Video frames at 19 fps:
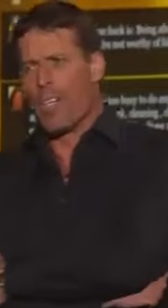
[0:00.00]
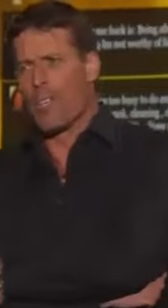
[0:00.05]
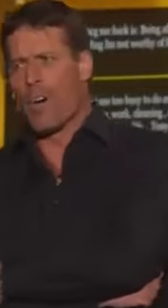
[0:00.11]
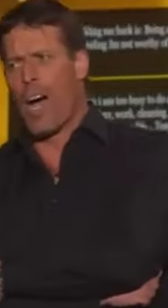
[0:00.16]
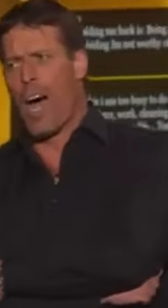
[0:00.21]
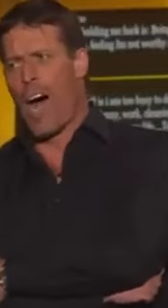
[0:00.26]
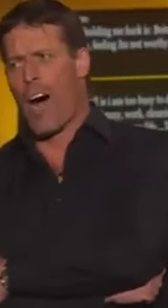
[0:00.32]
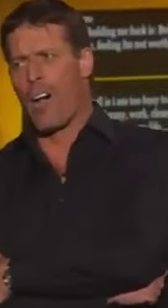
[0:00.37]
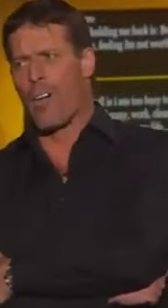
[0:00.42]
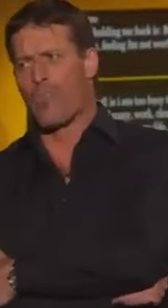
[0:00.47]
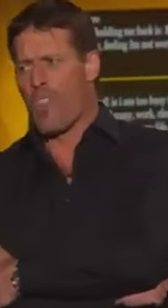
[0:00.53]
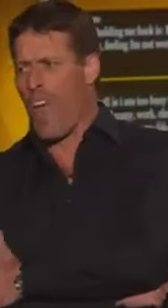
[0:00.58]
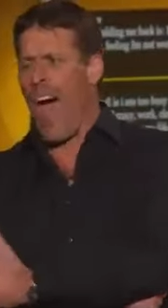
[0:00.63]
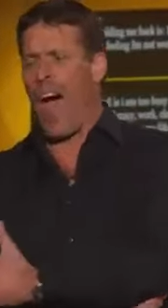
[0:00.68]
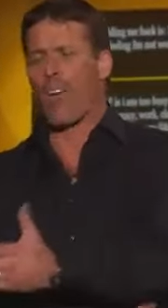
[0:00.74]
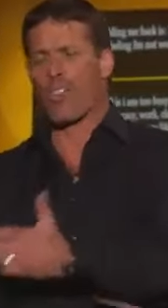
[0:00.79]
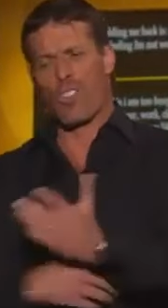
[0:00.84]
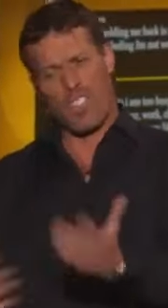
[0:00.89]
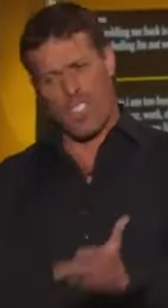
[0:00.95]
Well,
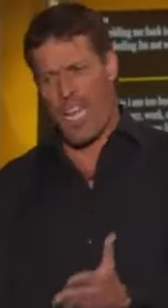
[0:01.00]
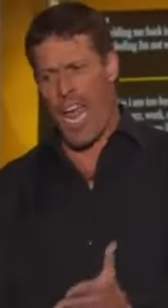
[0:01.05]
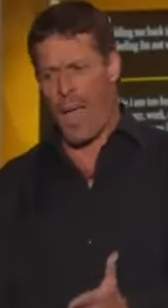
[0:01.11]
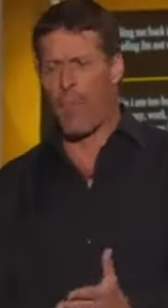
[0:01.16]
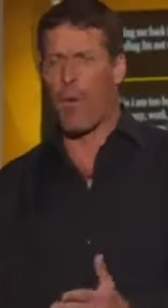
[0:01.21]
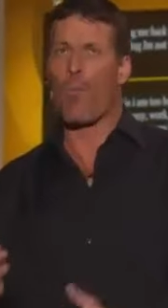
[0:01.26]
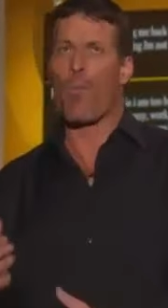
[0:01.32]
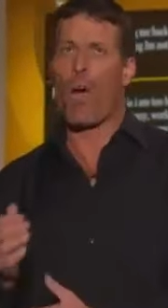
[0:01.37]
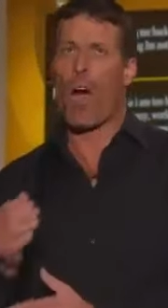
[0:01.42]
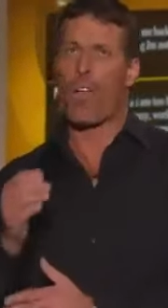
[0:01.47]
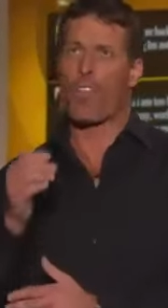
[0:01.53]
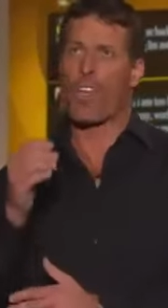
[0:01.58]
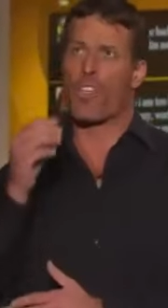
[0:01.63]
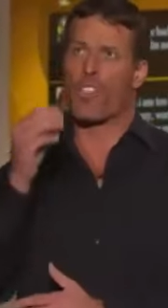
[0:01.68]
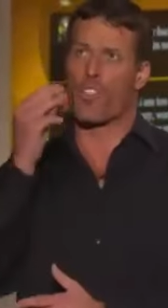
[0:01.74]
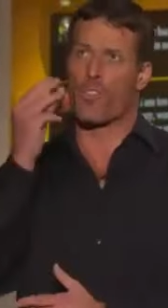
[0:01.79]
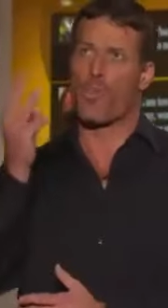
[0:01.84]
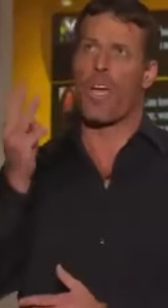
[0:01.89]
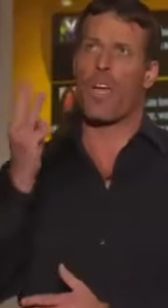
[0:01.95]
thousands, name them. Well,
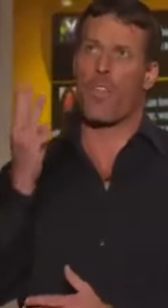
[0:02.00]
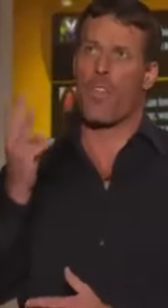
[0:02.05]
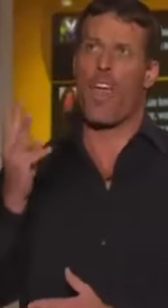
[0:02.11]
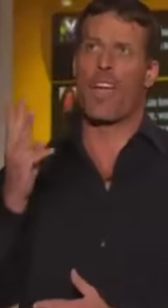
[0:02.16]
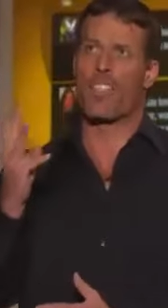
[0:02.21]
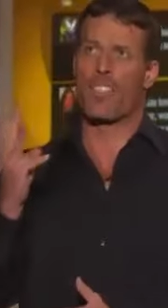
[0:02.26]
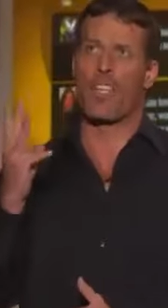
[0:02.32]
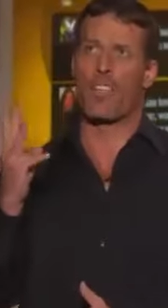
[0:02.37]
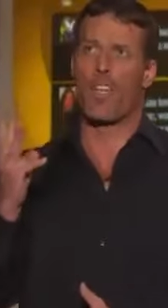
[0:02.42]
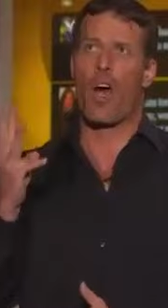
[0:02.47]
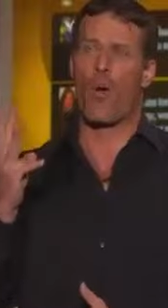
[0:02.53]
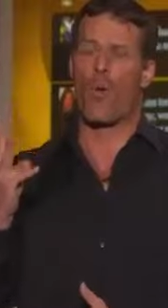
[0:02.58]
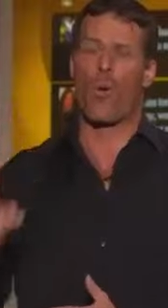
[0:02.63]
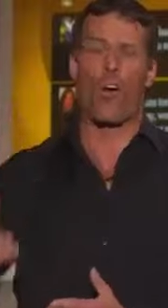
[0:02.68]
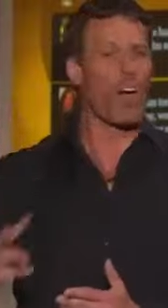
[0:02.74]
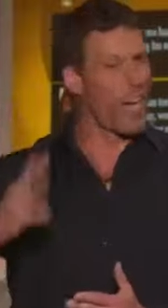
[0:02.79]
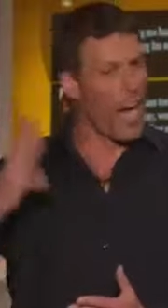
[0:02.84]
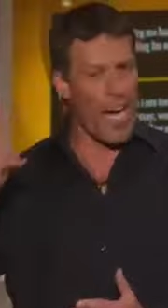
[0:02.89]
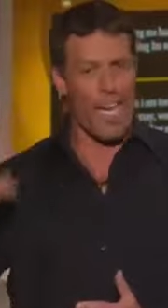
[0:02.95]
these three things that don't
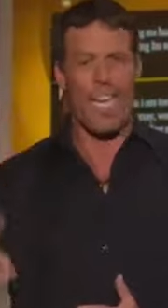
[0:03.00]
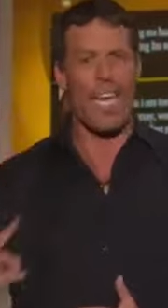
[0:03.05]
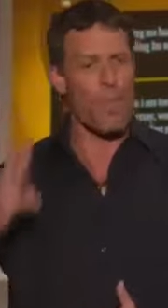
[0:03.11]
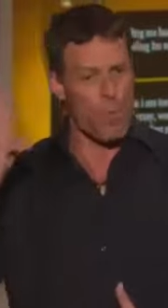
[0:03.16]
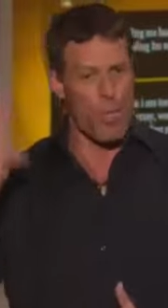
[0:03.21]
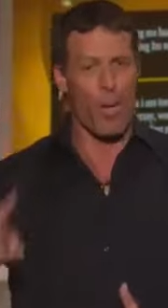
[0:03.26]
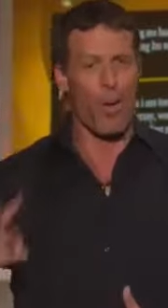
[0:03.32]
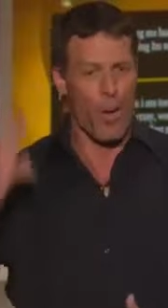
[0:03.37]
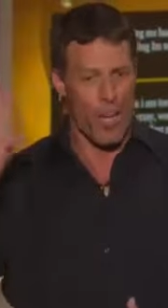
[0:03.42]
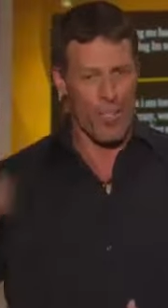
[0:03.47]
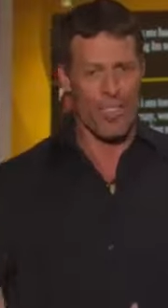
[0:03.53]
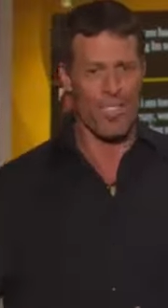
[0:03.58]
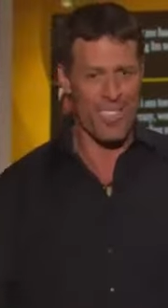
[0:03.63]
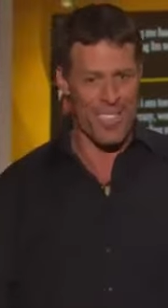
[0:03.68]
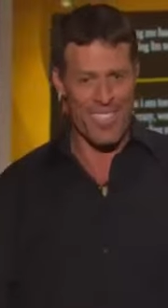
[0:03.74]
work, I keep doing.